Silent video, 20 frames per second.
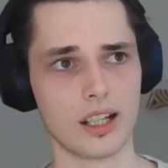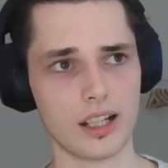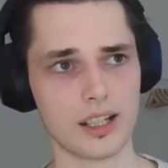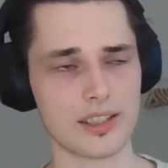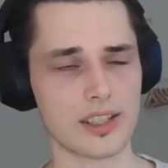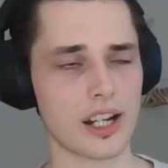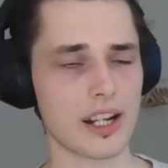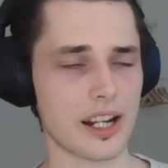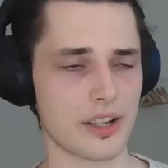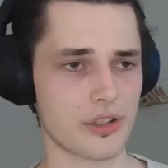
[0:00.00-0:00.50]

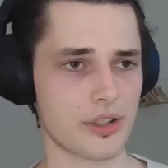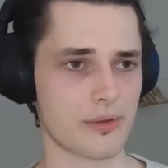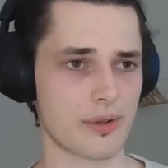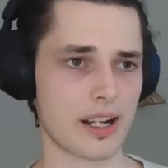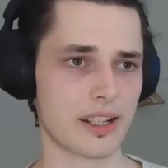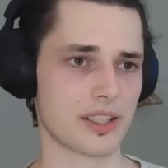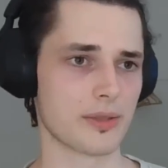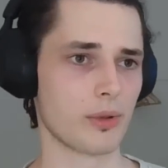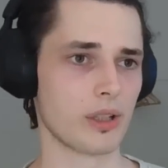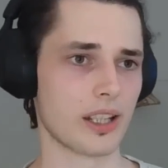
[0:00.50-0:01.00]
it's not actually
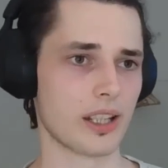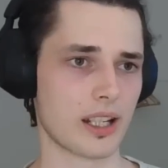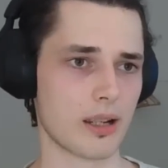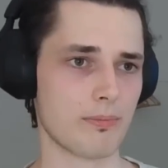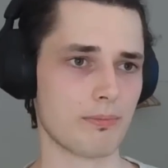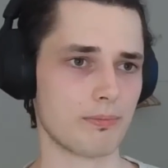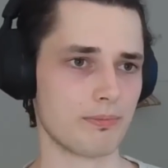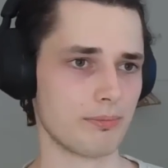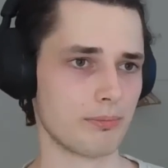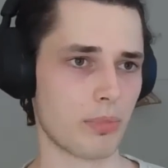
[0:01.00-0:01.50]
rent; it's more like
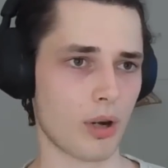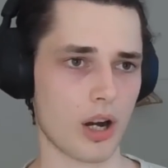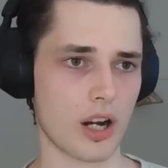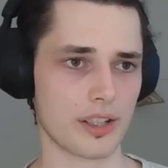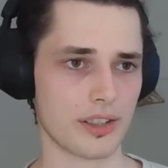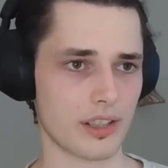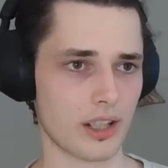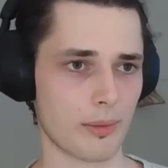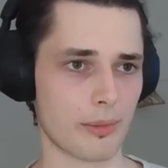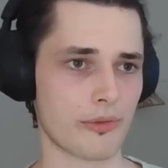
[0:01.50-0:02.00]
a
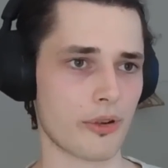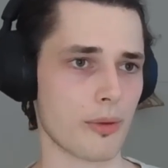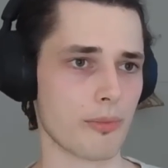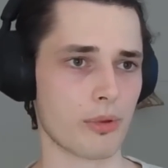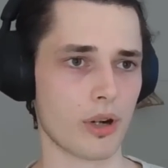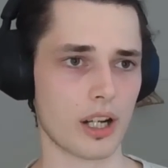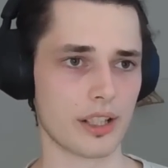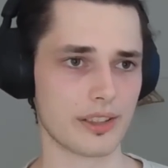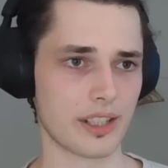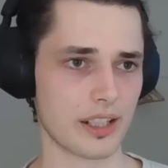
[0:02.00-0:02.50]
upfront
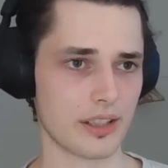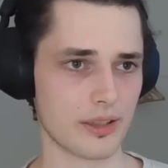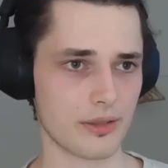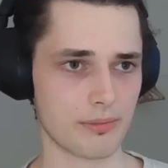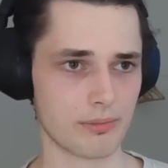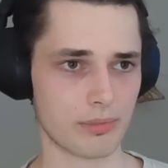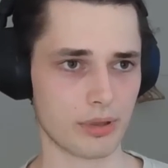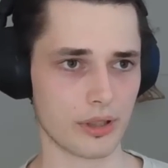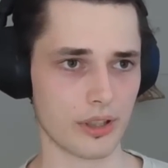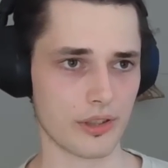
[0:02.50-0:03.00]
bond that
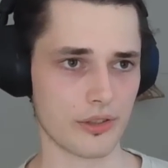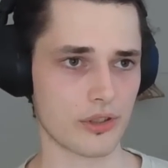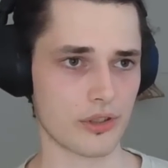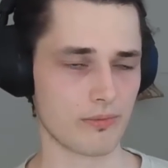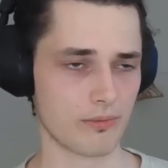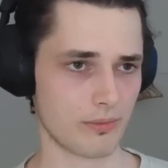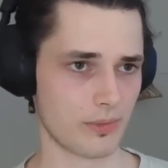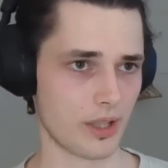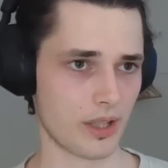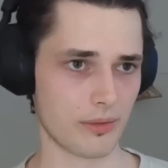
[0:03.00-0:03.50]
you put on,
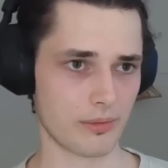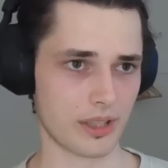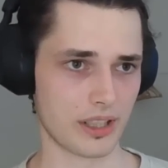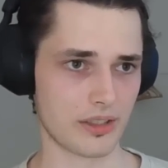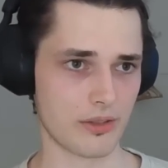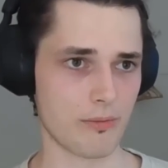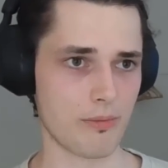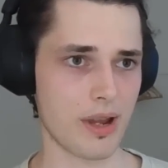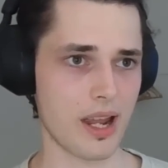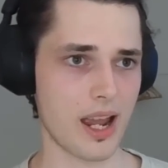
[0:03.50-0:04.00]

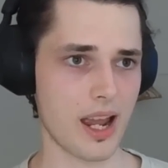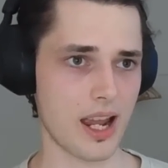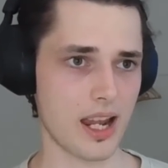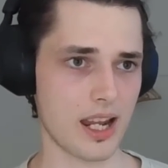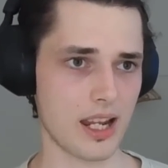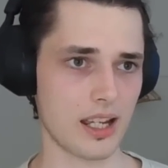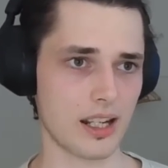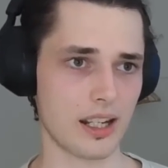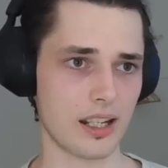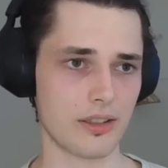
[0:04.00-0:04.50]
that you
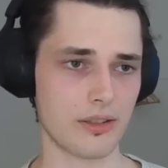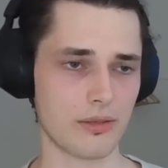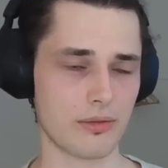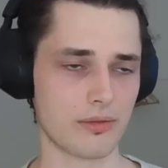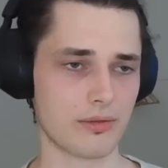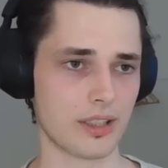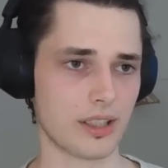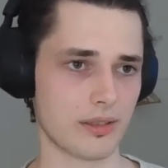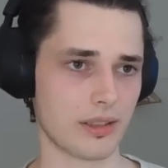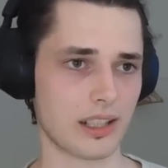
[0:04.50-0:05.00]
pay, and then you
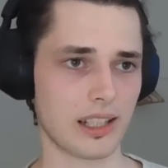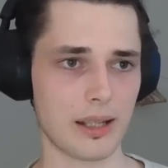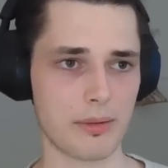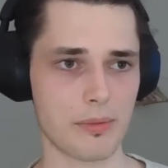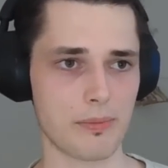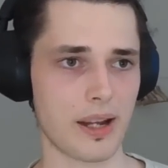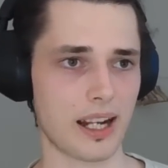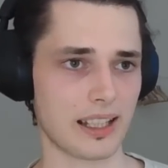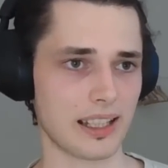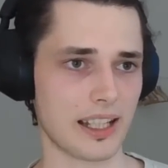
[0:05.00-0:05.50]
can claim
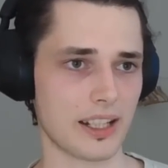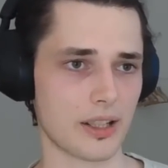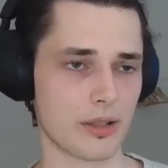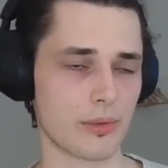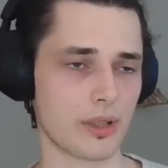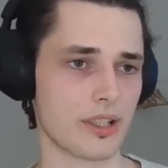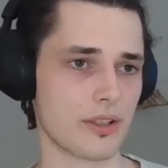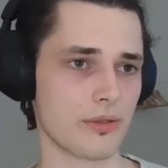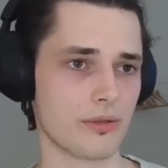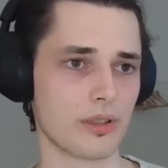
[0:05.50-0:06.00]
it back later
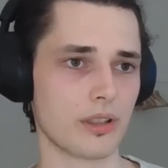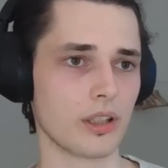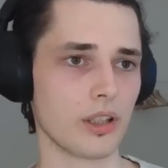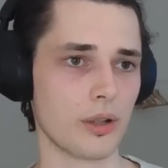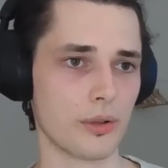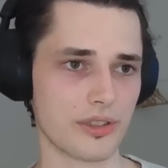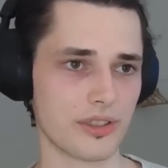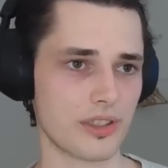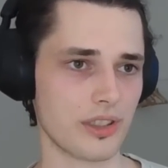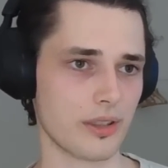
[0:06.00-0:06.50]
when you
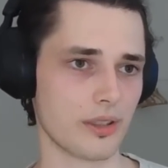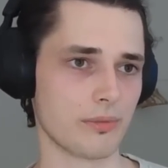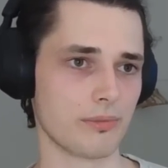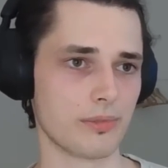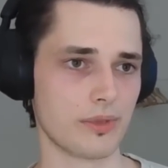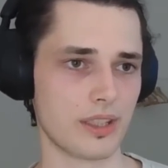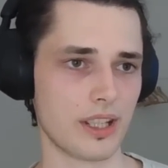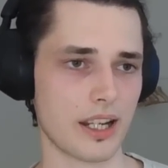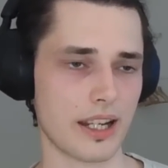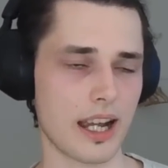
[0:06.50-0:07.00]
close
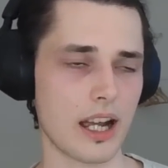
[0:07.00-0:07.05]
the